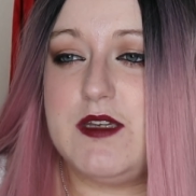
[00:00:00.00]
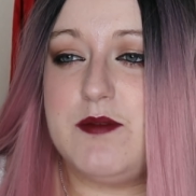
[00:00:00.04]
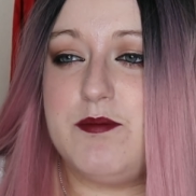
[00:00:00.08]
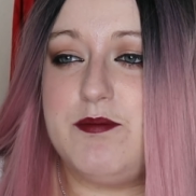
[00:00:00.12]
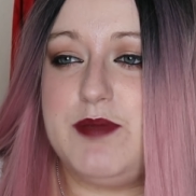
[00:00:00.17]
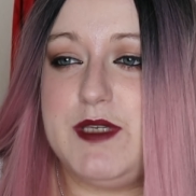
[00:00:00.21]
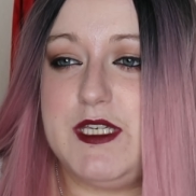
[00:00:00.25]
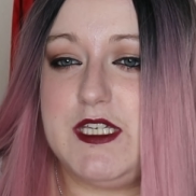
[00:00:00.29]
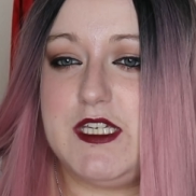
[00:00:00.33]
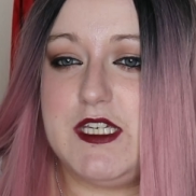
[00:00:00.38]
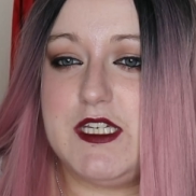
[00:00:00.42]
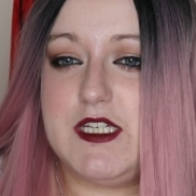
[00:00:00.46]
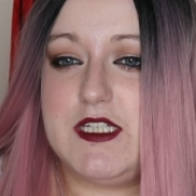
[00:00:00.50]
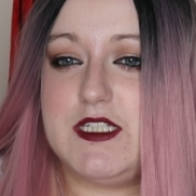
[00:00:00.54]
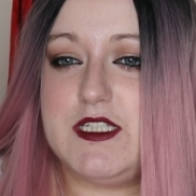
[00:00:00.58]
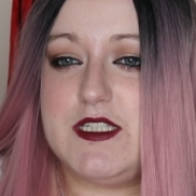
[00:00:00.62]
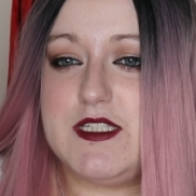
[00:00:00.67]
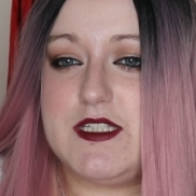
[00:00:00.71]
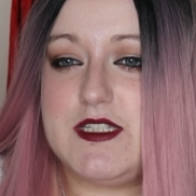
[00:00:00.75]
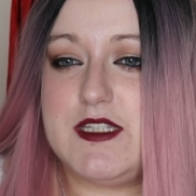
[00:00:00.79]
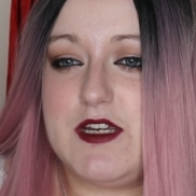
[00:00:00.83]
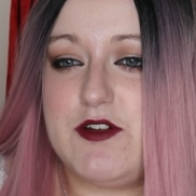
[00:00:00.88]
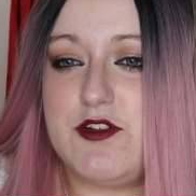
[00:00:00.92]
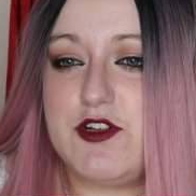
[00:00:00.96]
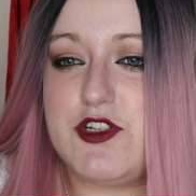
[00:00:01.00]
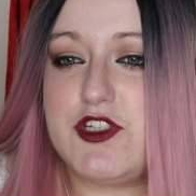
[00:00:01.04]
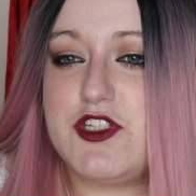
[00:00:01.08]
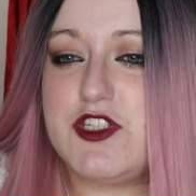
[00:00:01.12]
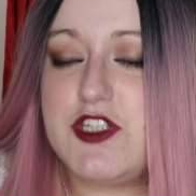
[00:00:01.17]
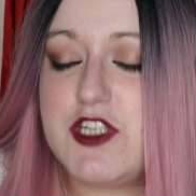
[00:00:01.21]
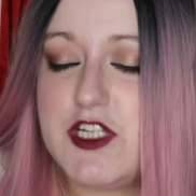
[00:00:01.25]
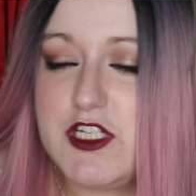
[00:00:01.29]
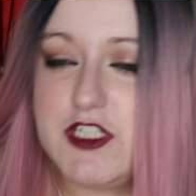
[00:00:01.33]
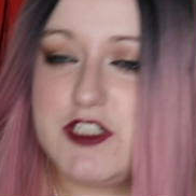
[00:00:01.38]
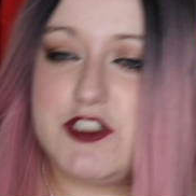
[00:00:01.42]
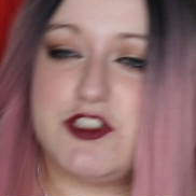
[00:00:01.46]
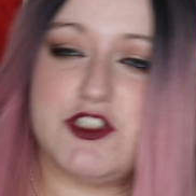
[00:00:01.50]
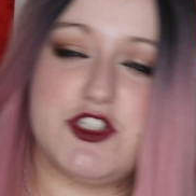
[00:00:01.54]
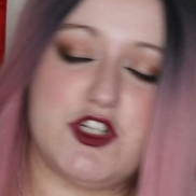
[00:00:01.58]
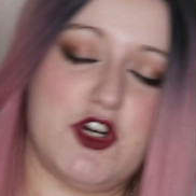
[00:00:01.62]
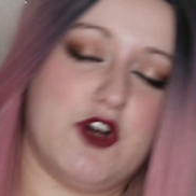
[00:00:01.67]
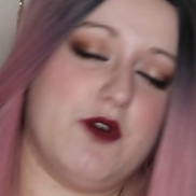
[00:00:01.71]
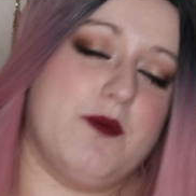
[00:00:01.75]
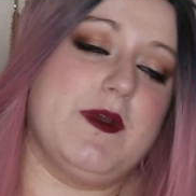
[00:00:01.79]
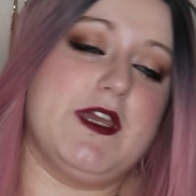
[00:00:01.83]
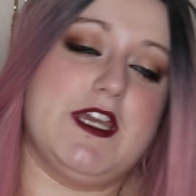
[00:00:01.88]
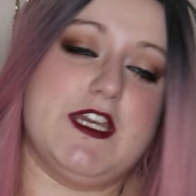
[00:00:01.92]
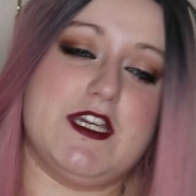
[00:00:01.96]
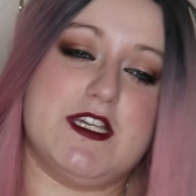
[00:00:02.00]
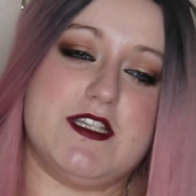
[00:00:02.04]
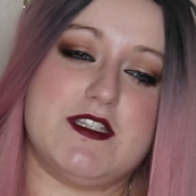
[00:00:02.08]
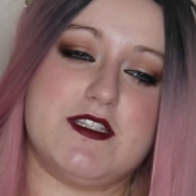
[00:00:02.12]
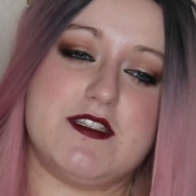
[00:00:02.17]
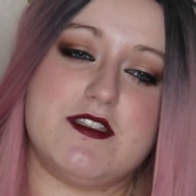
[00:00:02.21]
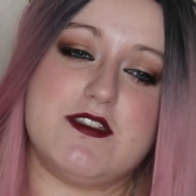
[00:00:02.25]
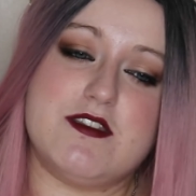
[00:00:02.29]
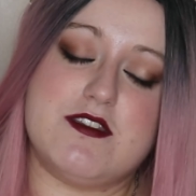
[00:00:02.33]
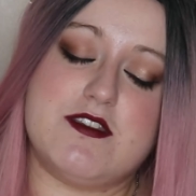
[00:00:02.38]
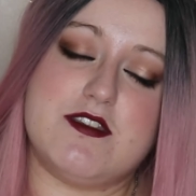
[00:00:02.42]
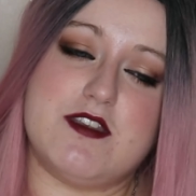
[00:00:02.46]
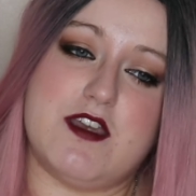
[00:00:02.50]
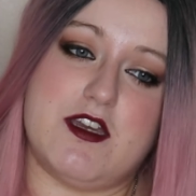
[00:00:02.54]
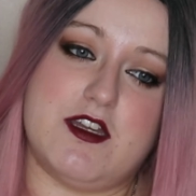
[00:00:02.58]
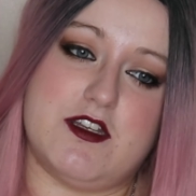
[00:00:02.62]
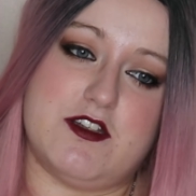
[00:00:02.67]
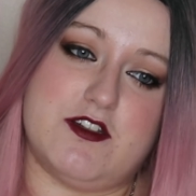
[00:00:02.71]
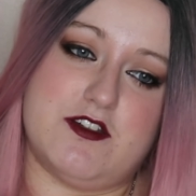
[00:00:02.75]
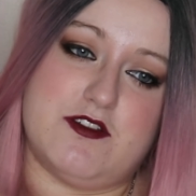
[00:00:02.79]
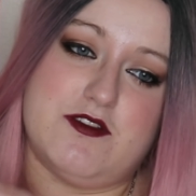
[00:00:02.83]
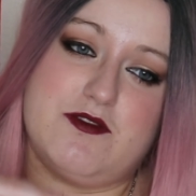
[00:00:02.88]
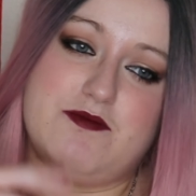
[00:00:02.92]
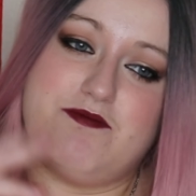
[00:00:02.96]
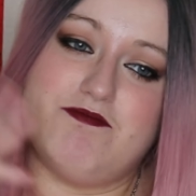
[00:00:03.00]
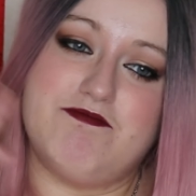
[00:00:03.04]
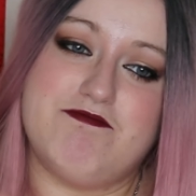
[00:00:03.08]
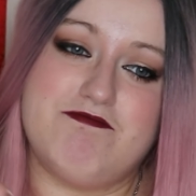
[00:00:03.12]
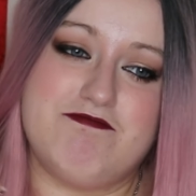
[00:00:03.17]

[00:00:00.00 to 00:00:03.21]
Because there are certain topics, certain